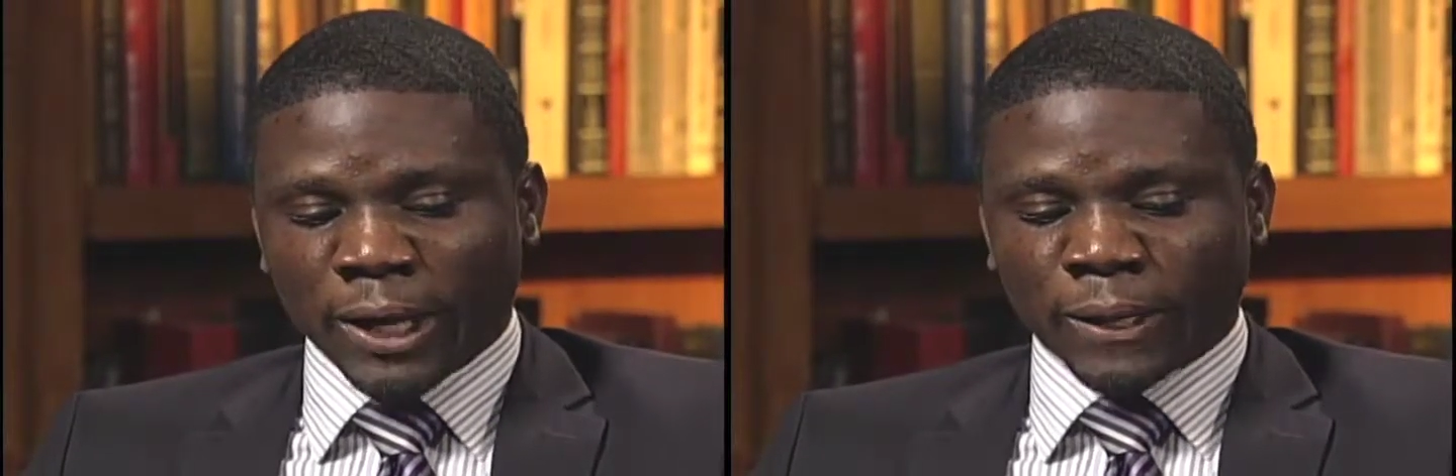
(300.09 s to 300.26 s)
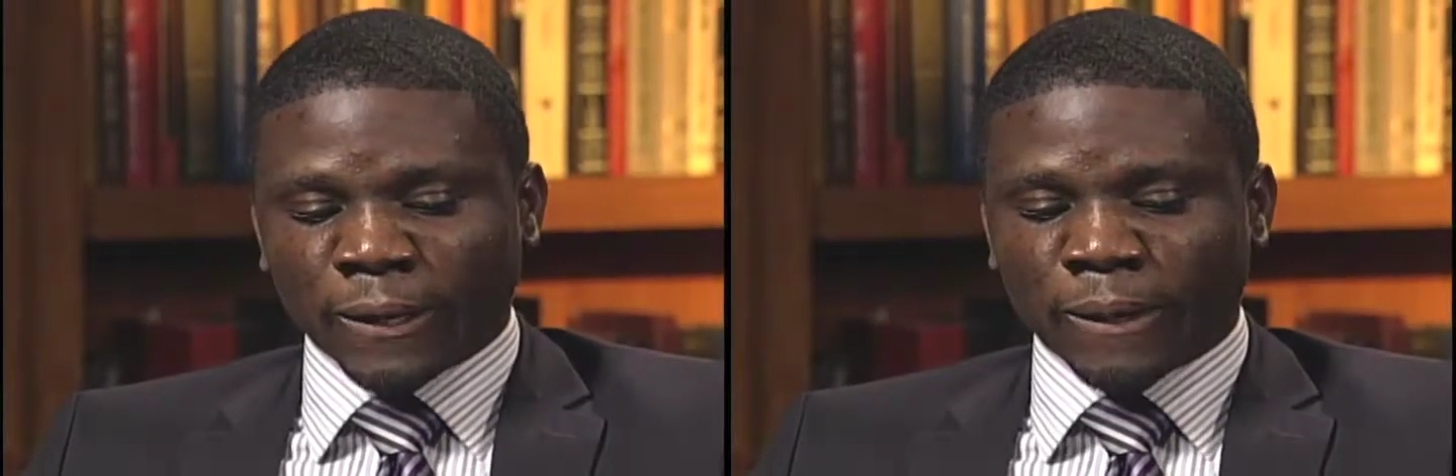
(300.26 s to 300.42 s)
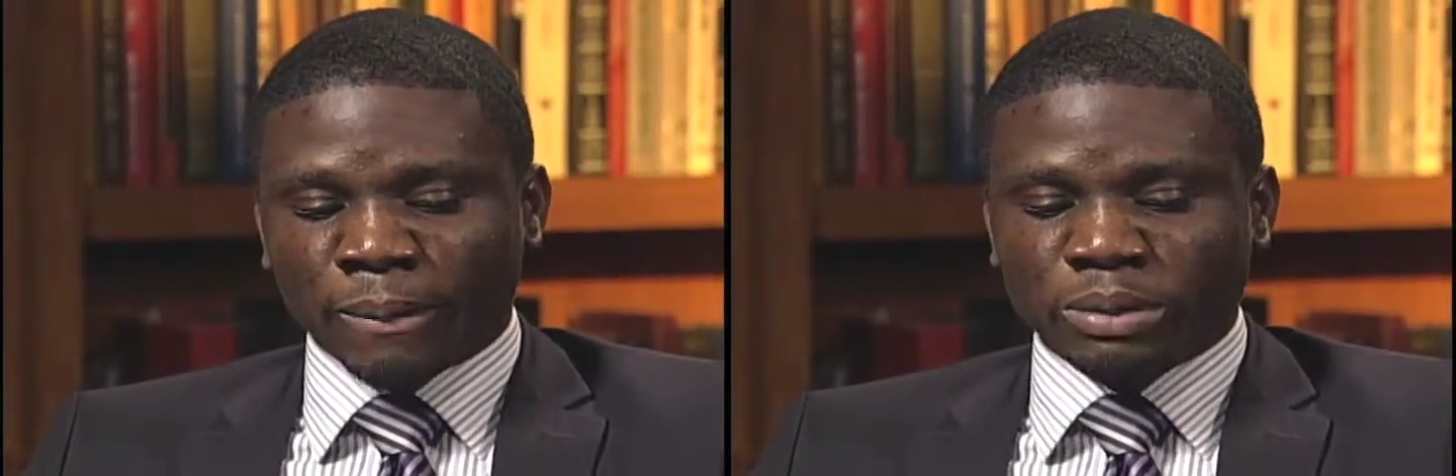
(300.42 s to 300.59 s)

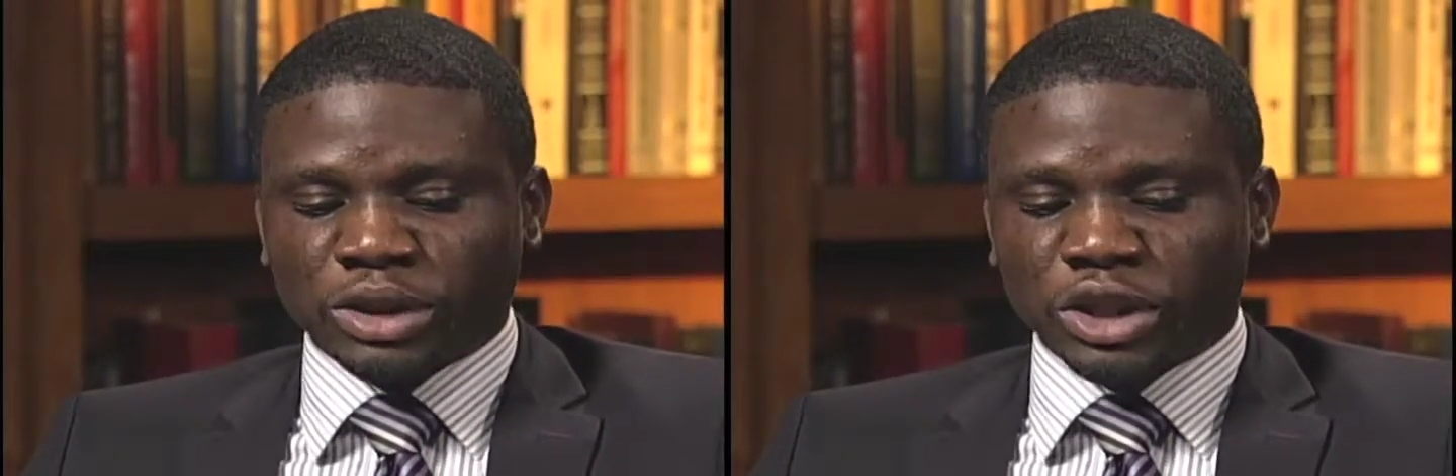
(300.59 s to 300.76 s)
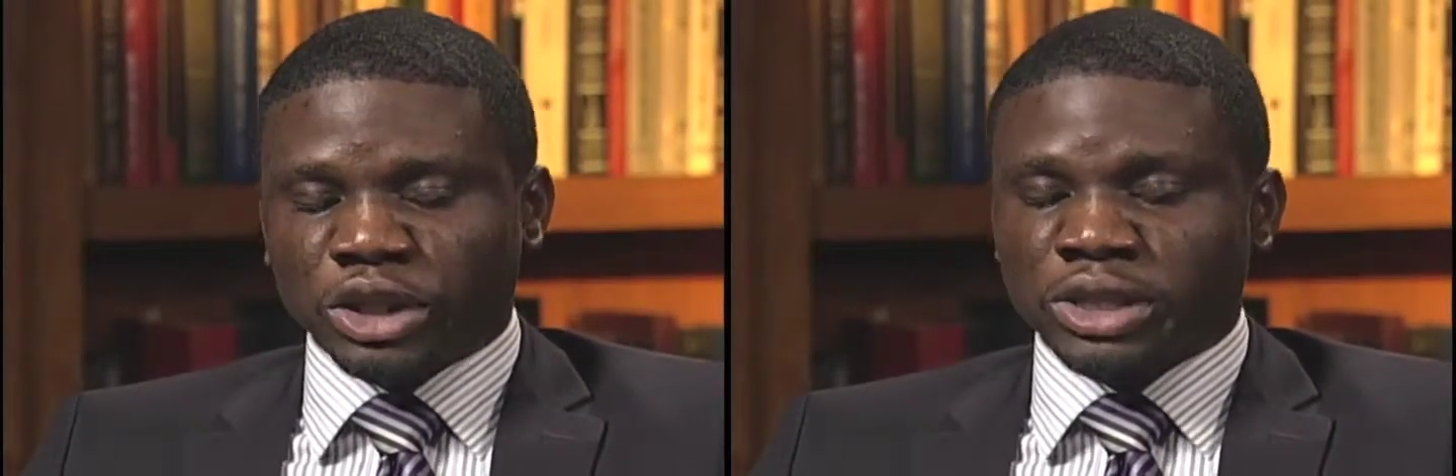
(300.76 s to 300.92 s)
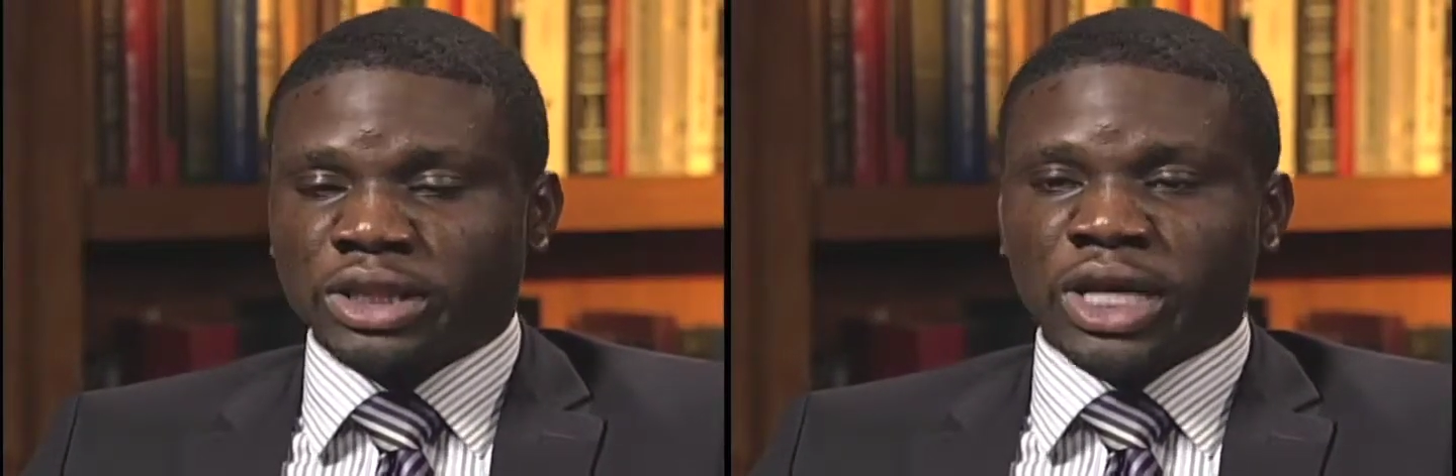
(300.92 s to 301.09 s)
and
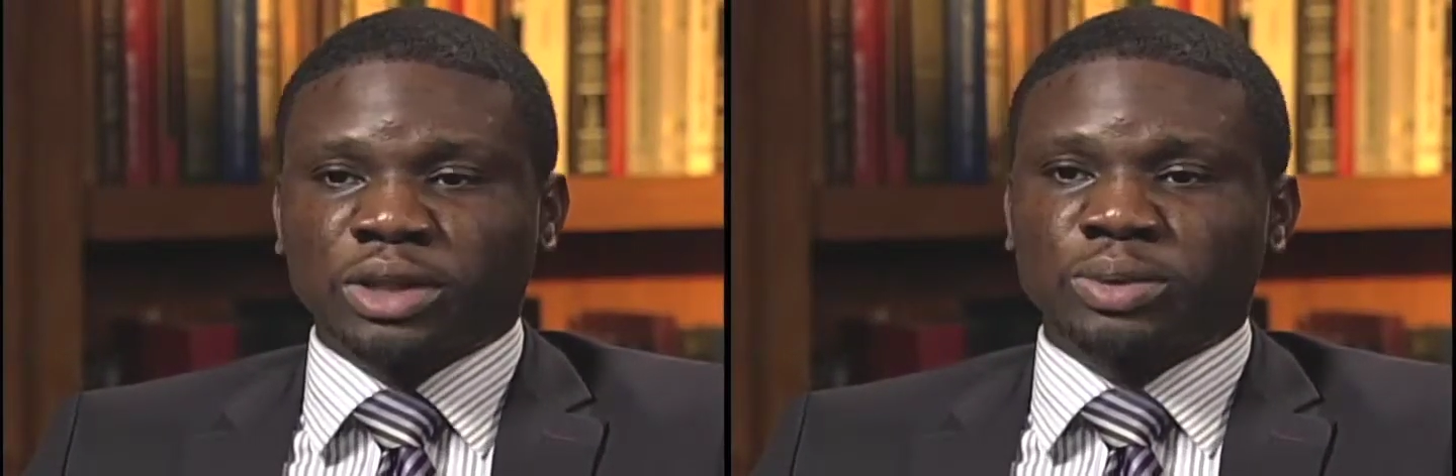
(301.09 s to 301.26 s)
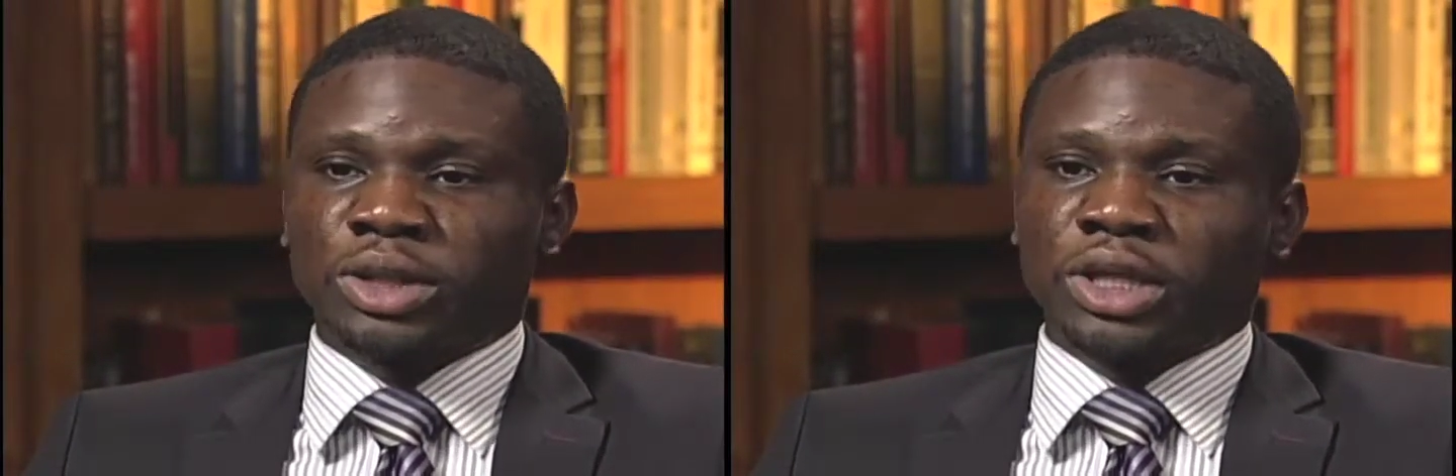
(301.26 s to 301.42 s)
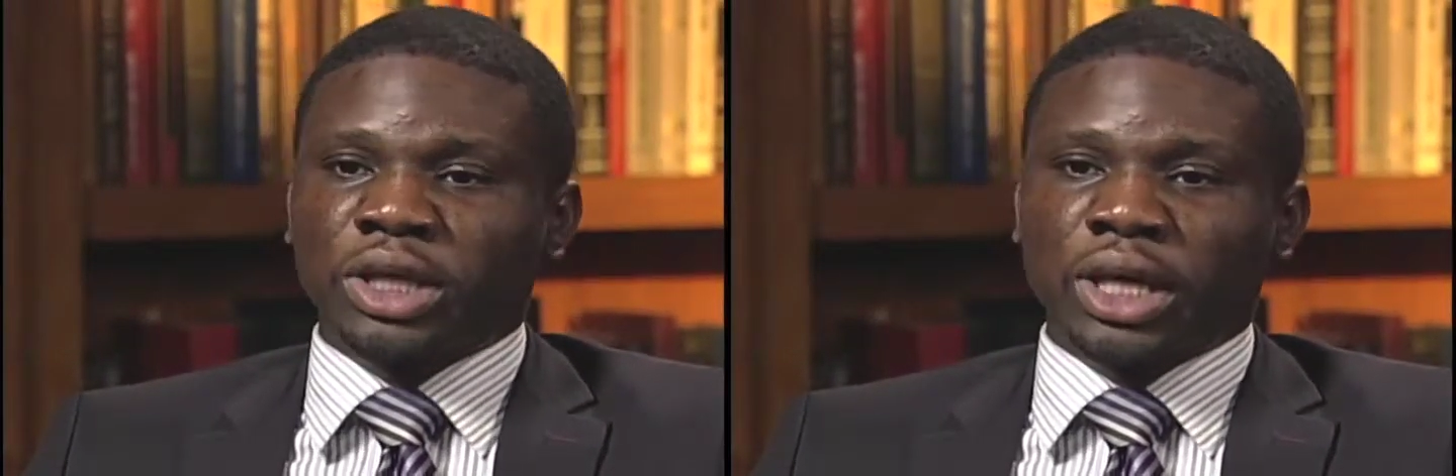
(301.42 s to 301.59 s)
senior execs
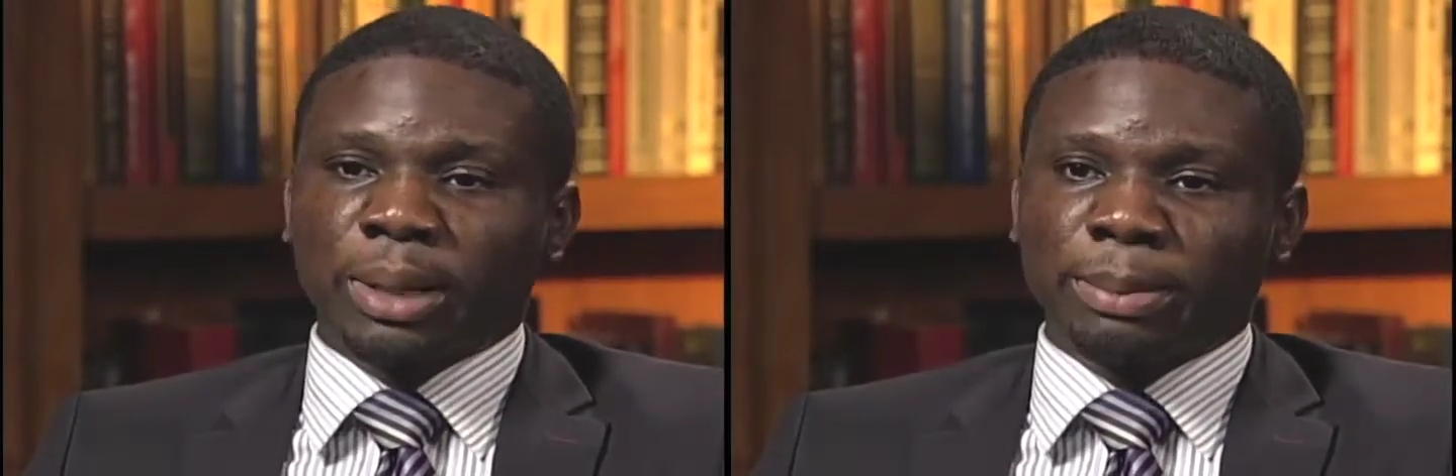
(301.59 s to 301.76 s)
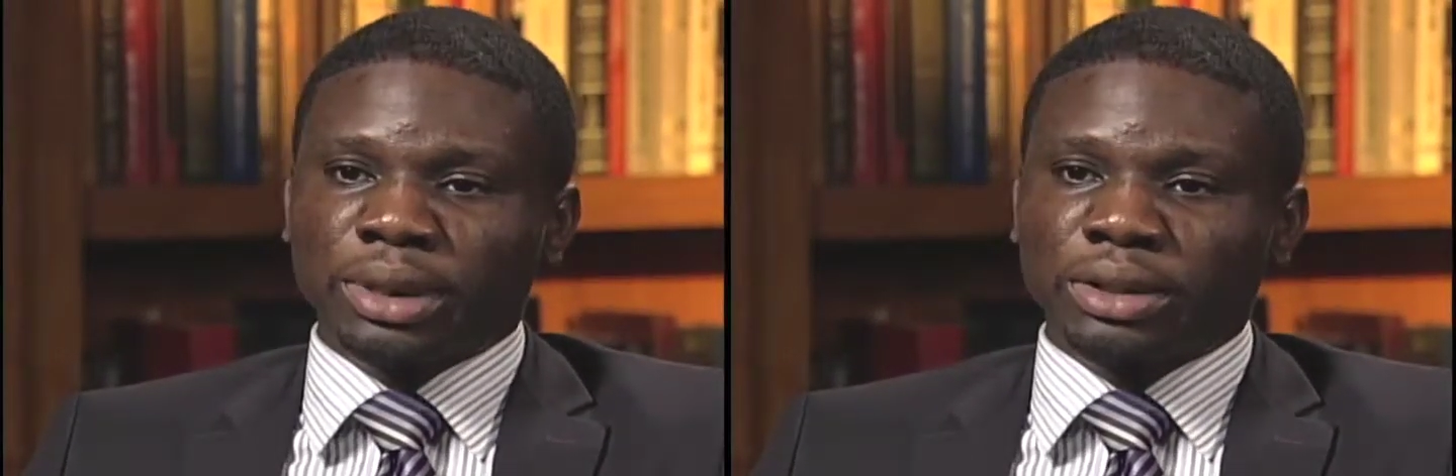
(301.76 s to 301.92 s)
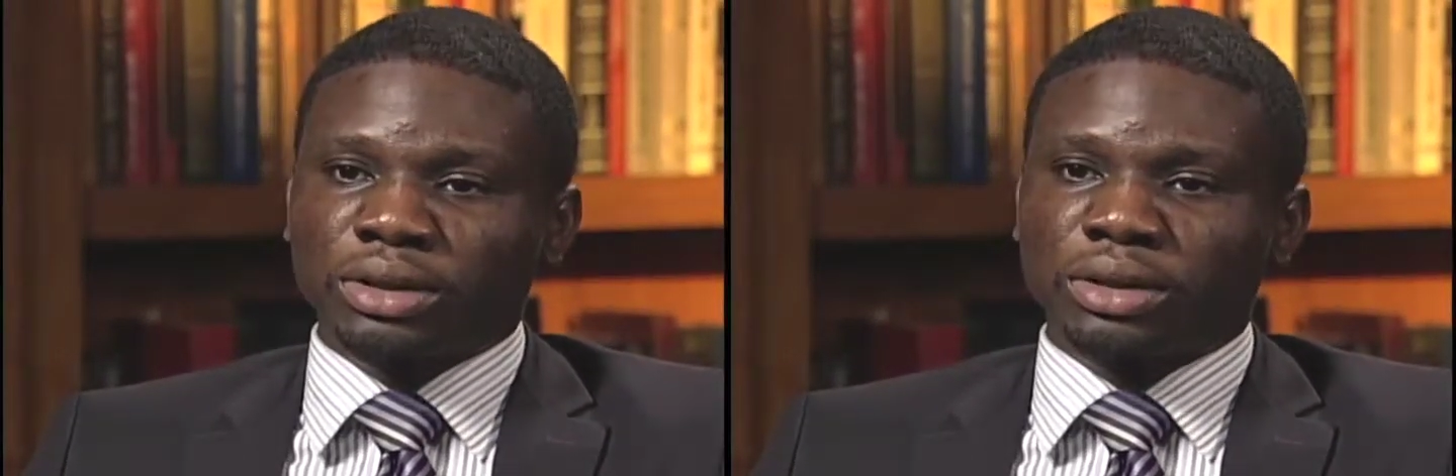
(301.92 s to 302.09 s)
within the company.